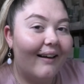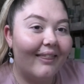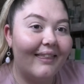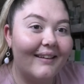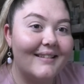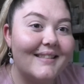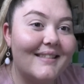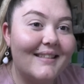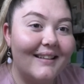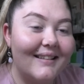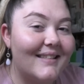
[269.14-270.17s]
This
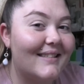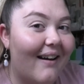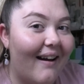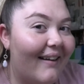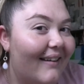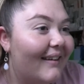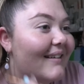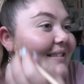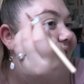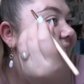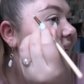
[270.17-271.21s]
side
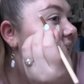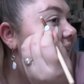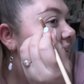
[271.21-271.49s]
is like